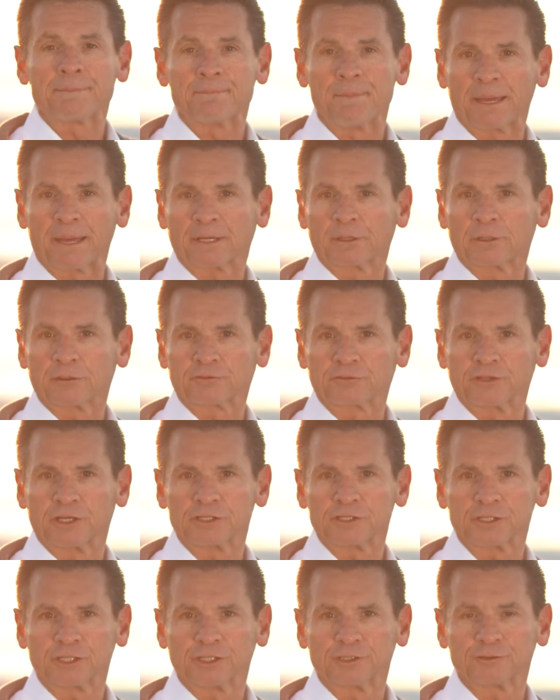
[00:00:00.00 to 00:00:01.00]
better
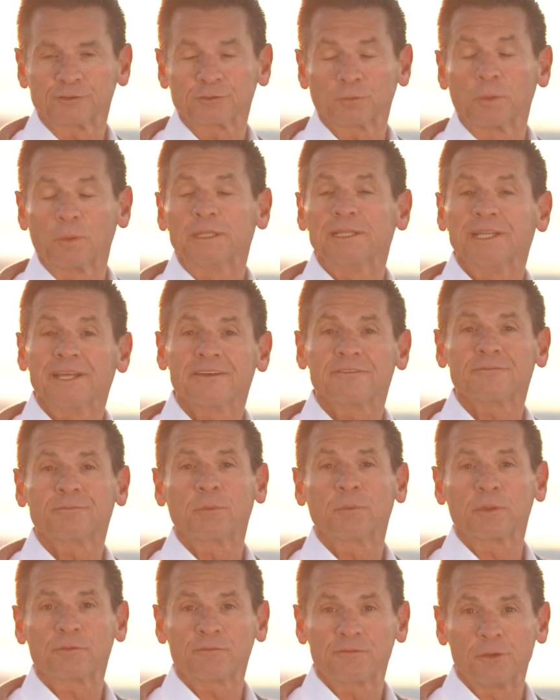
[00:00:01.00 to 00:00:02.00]
decisions, we live
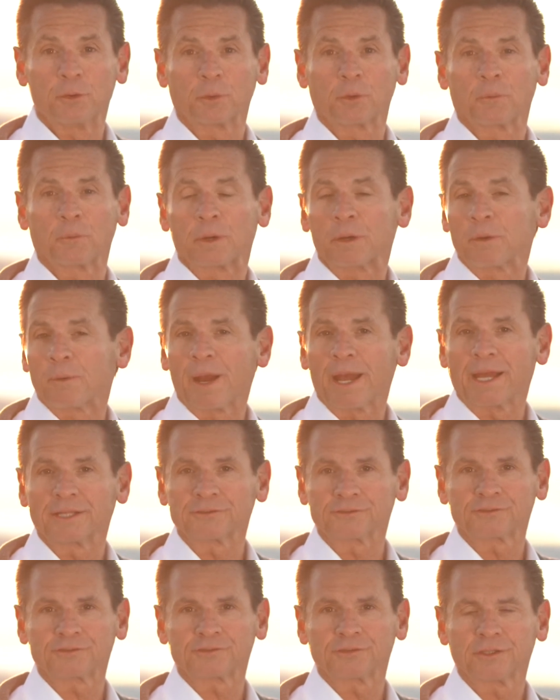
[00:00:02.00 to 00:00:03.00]
with fewer
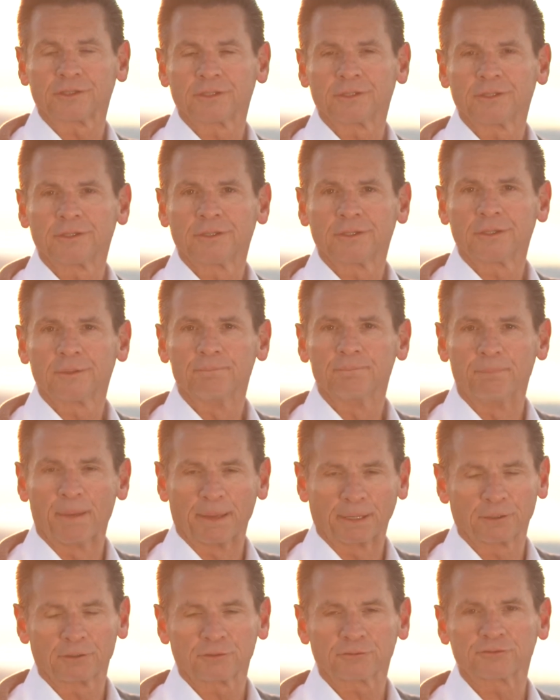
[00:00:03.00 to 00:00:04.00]
regrets.
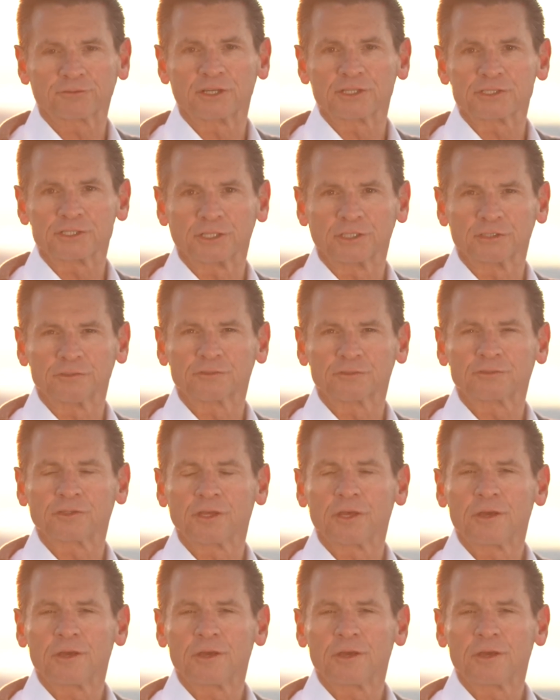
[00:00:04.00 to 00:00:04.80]
Better decisions,